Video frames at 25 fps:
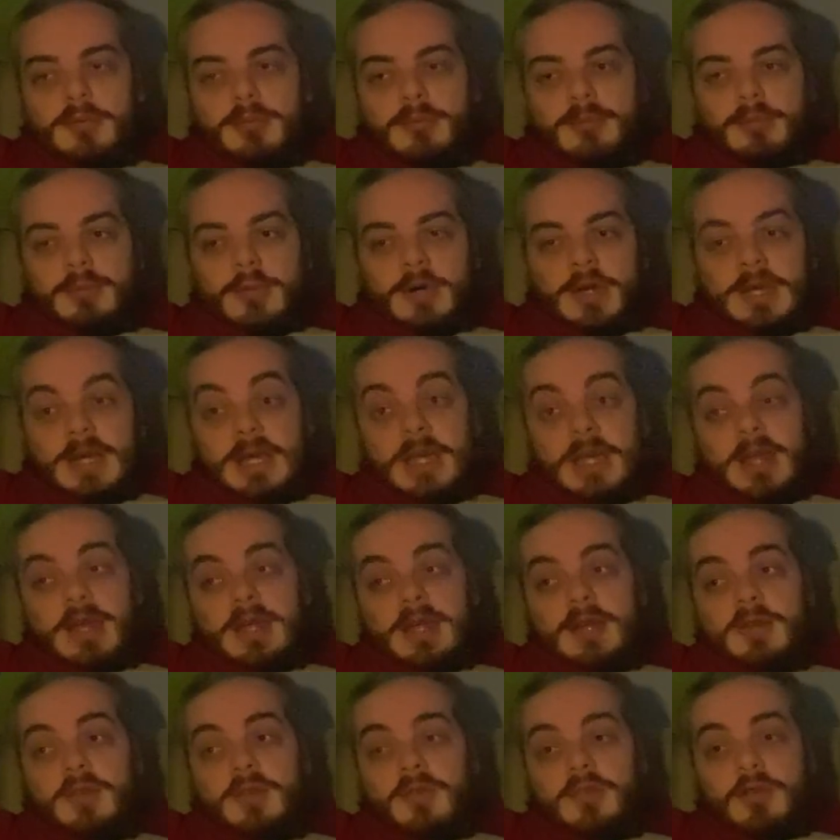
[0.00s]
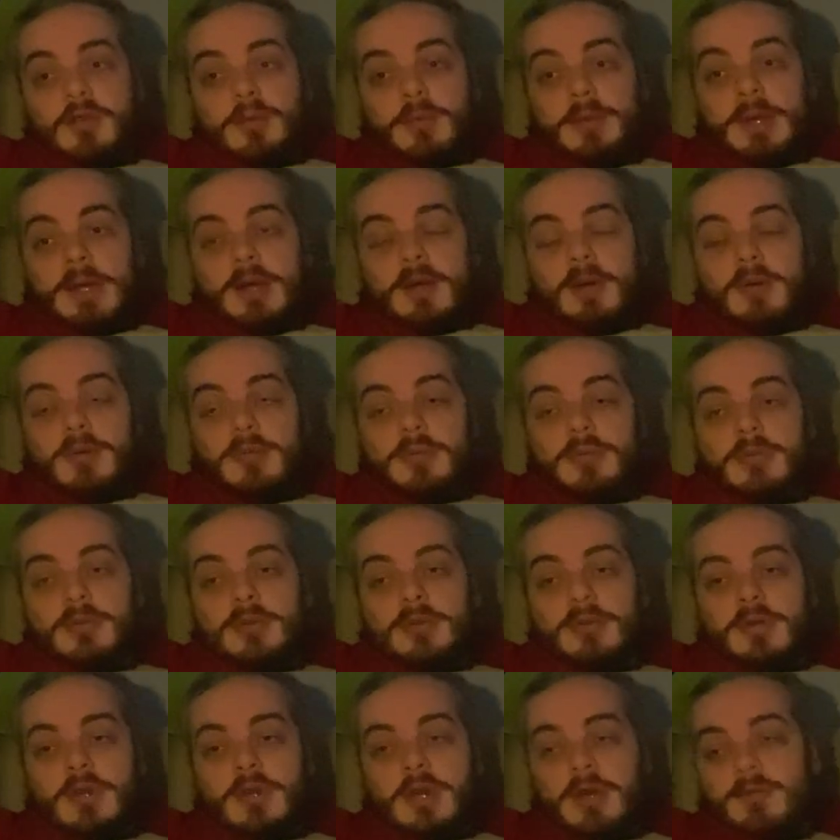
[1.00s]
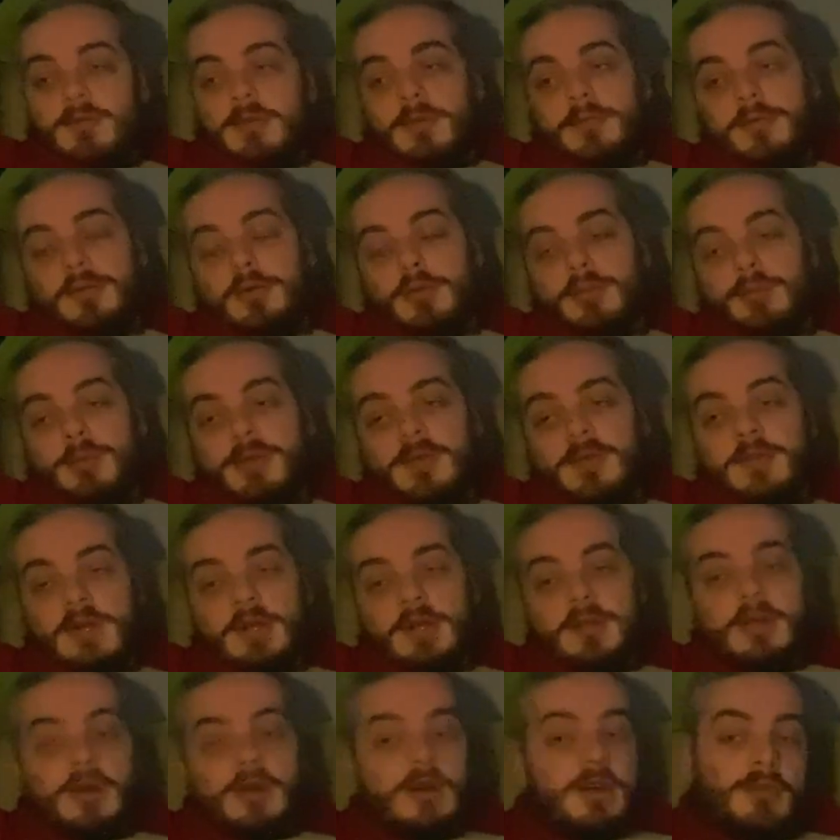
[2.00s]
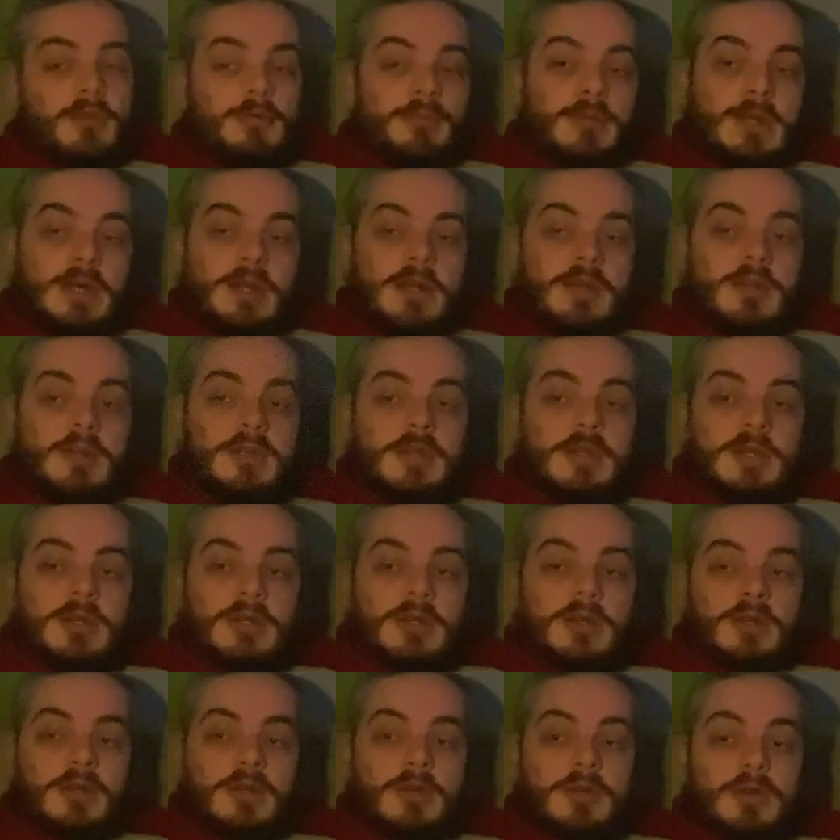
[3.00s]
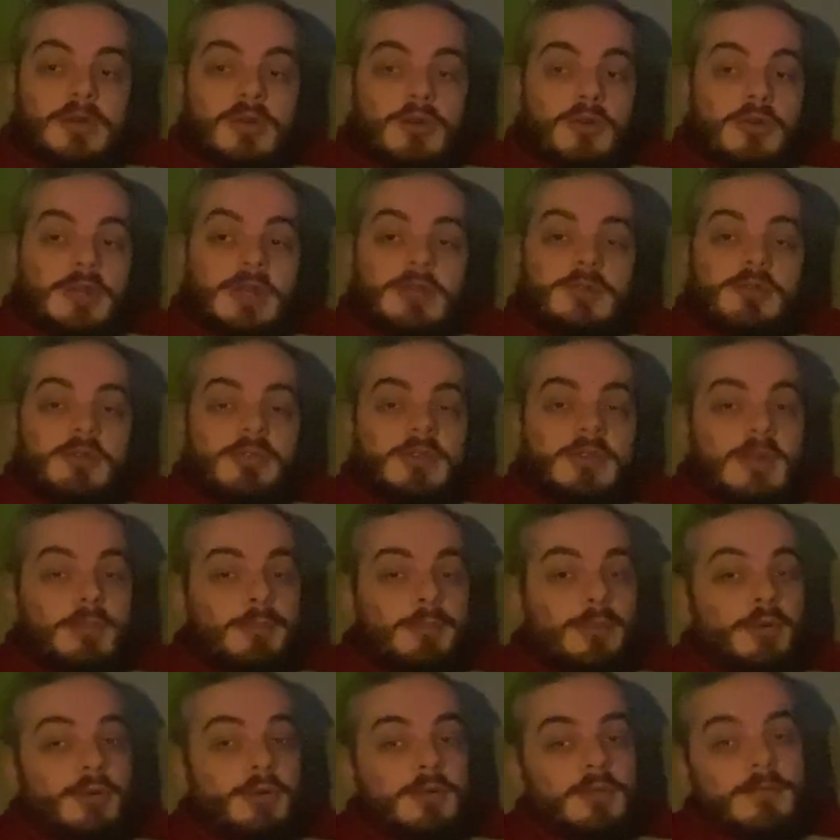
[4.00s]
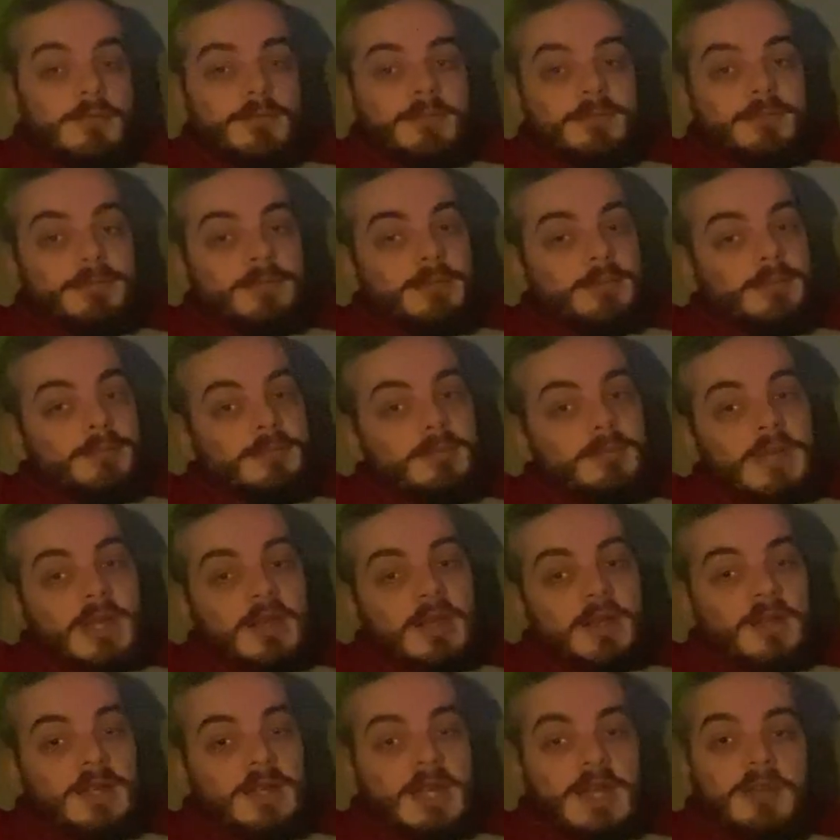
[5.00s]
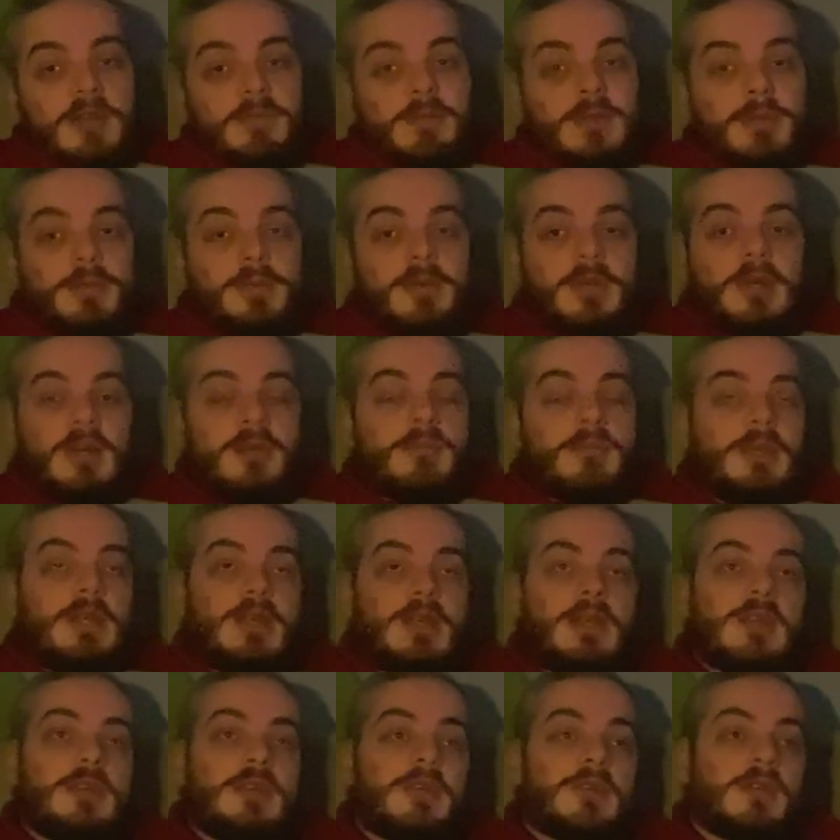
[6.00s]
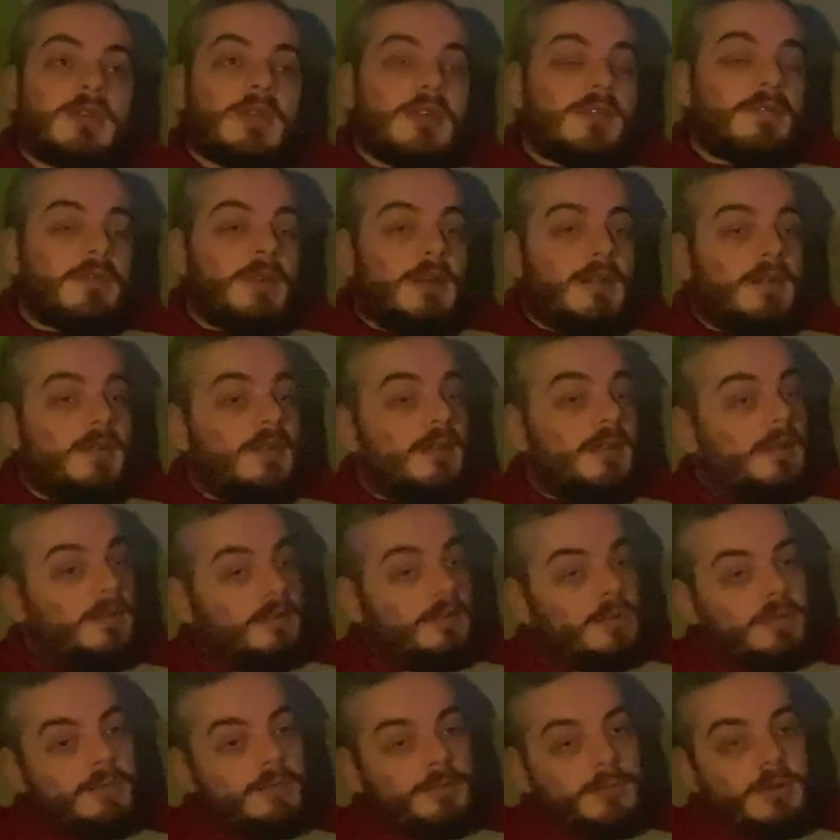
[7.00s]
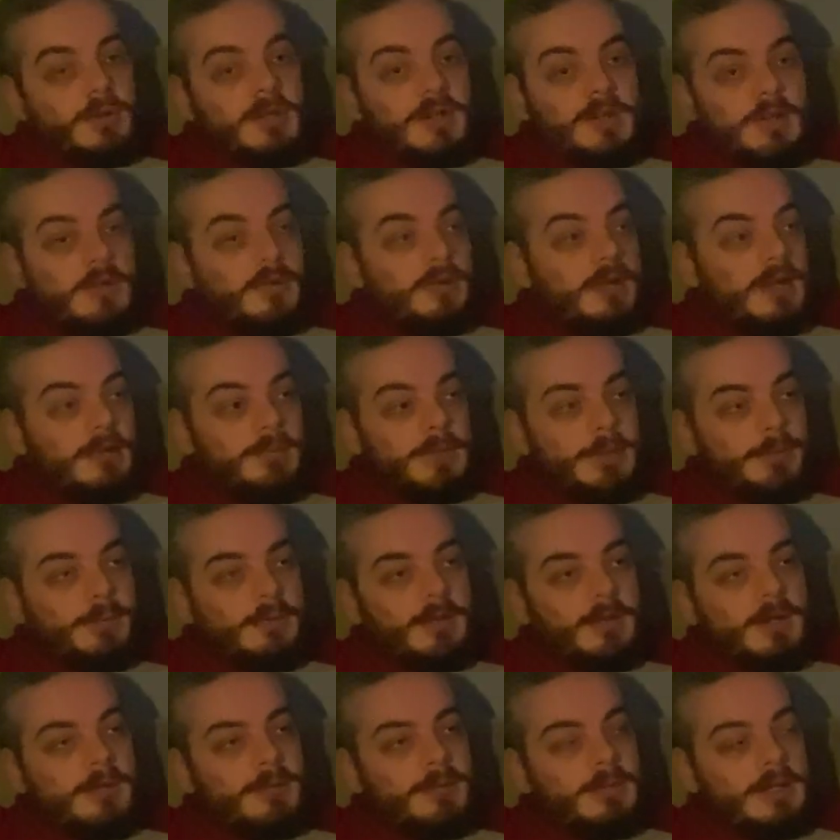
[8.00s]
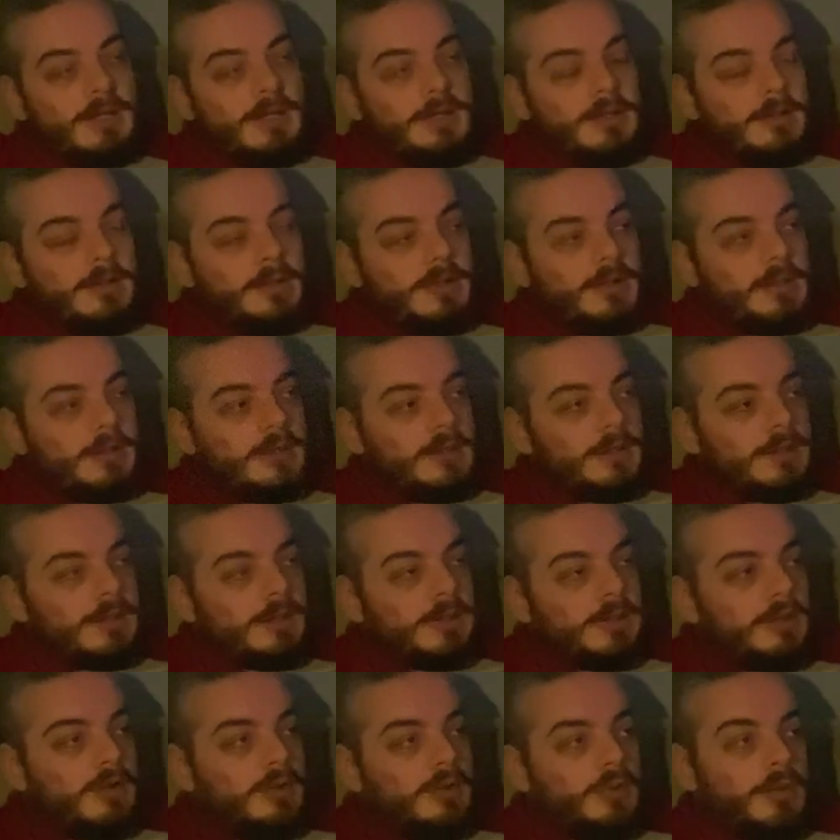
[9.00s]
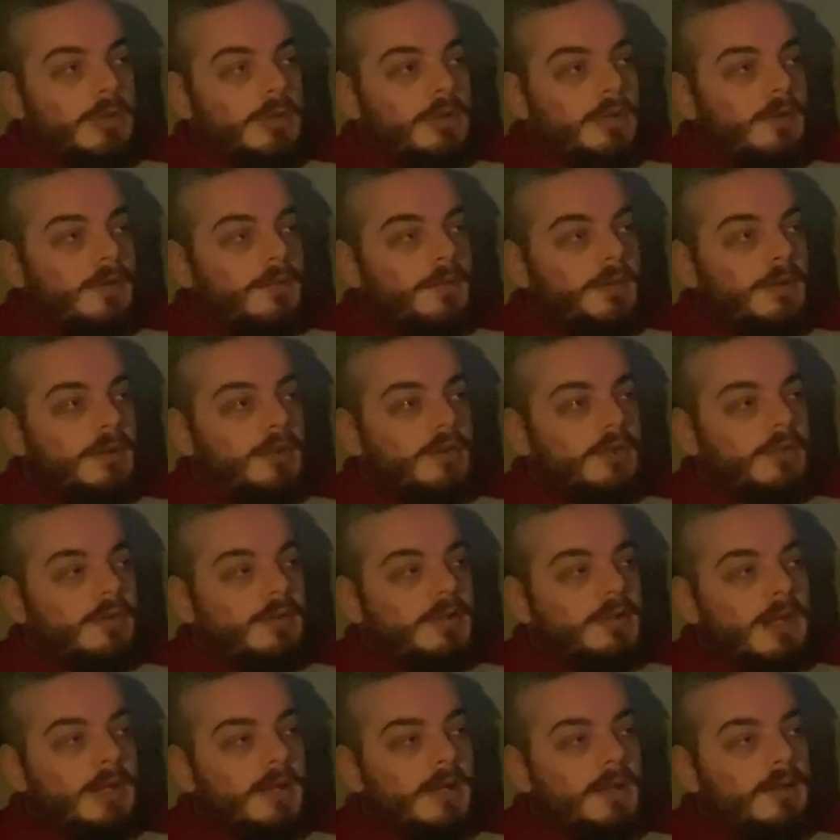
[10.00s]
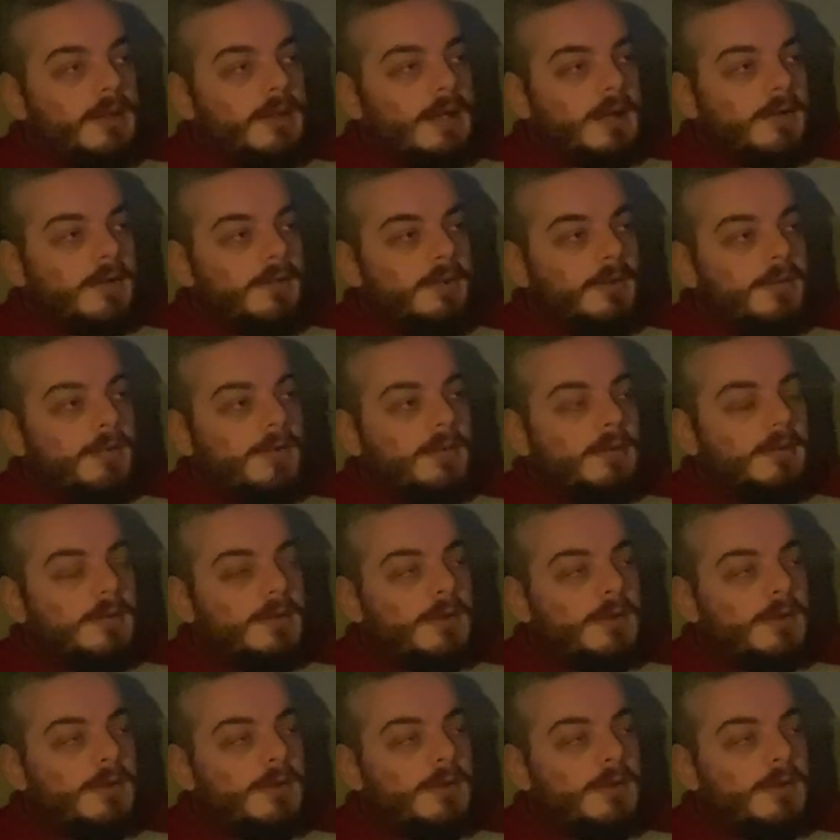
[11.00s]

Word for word: my aid somehow, either through a mistake that I've made, or they'll just get bored of taking care of people like me, because let's face it, as the government, they don't like people like me doing nothing and just taking taxes.